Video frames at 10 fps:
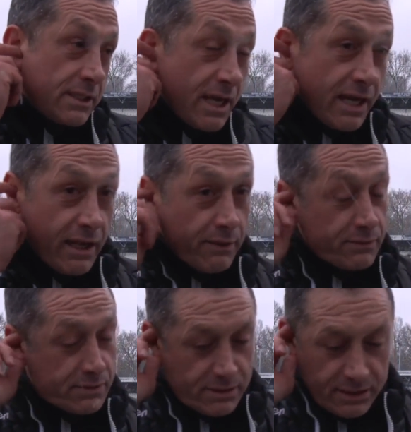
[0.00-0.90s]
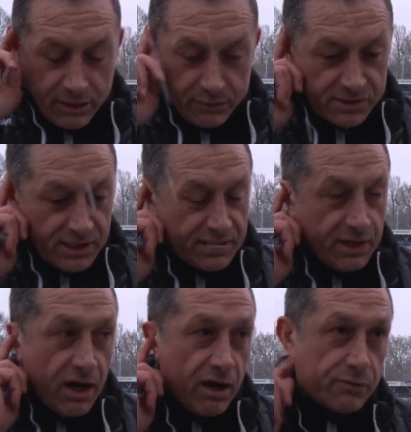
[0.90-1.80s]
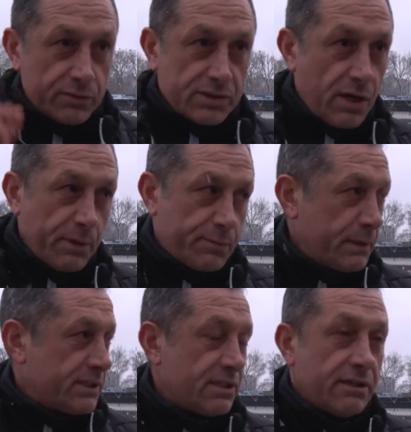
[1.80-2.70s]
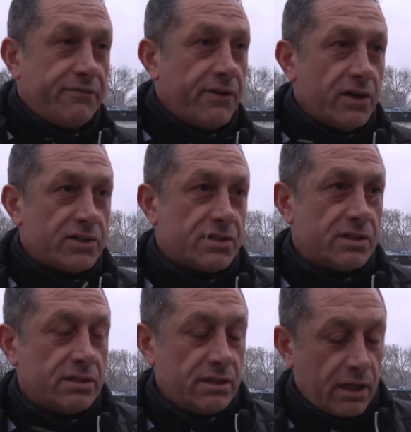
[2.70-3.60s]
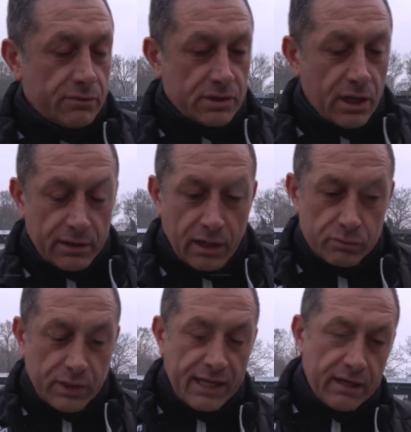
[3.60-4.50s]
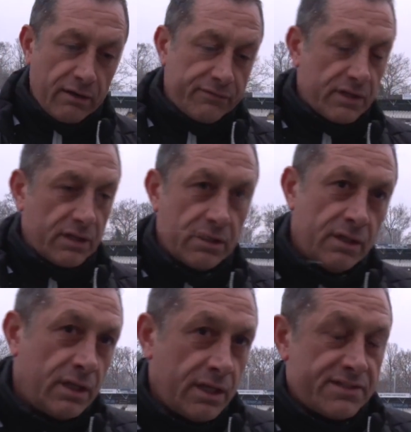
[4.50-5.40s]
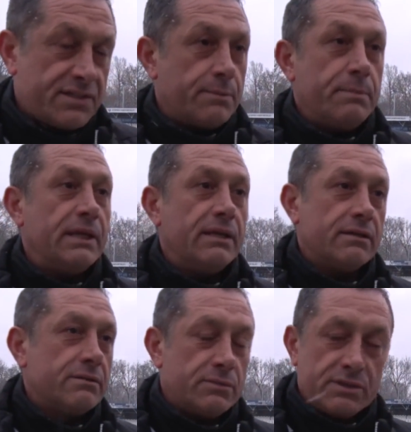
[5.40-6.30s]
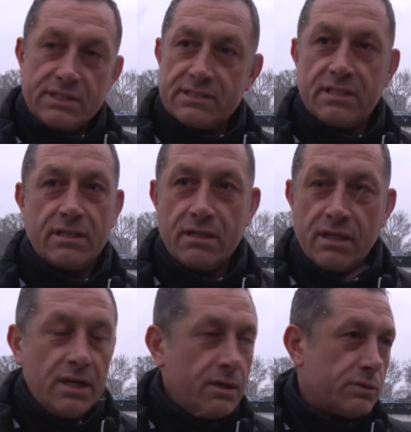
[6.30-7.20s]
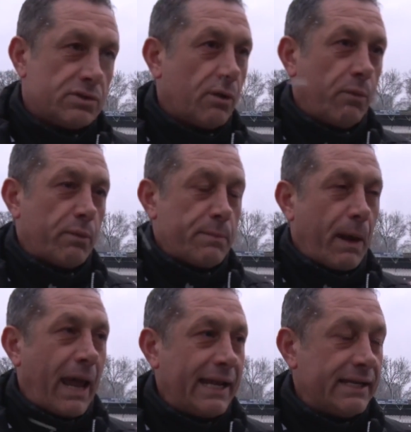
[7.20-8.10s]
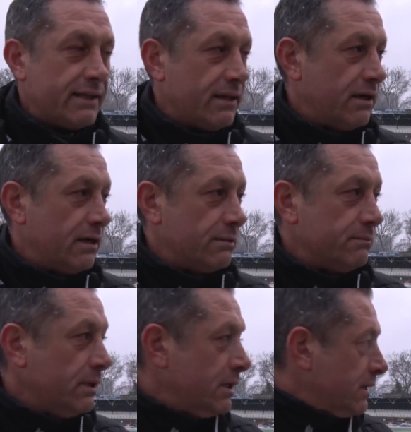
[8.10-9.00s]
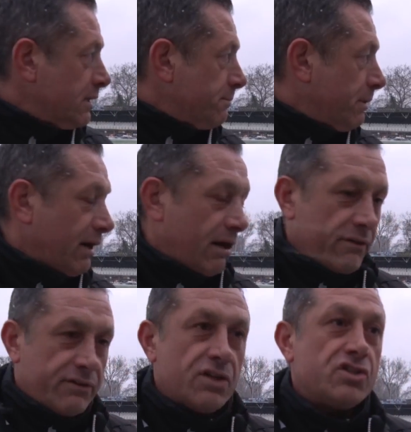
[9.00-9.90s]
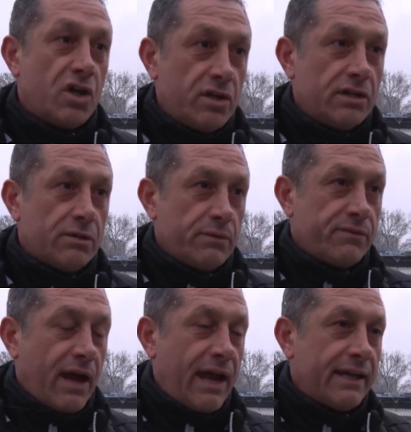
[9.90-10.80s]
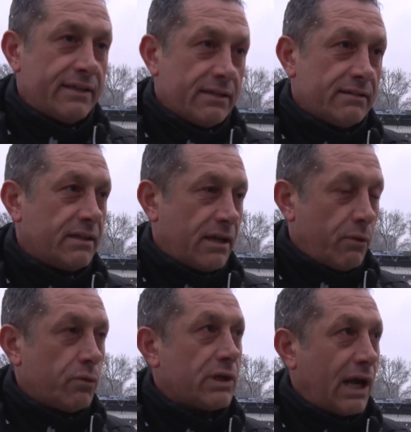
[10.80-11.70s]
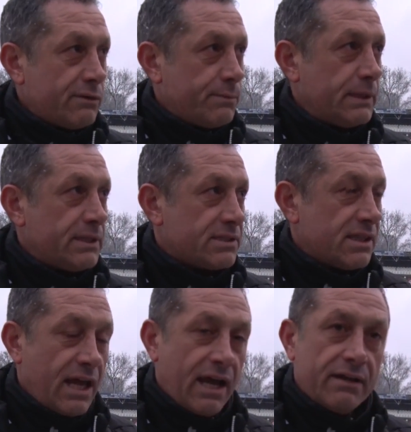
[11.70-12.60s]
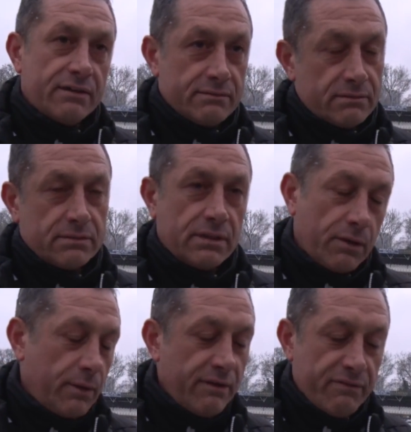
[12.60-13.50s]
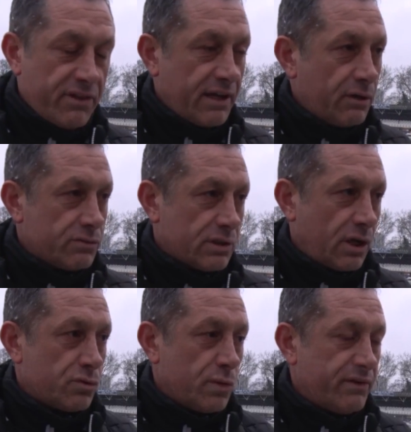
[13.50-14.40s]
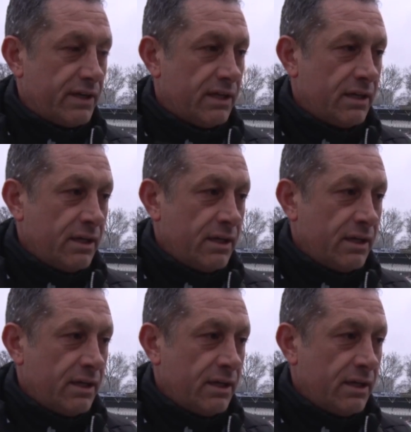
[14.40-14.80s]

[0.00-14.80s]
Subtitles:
Yeah, that was, you know, the second half was so much better than the first. You know, to go a goal down after less than a minute was not what we planned. But after the journey that we've had, and you know, all the games being disallowed, and you know, and everything else that goes with it,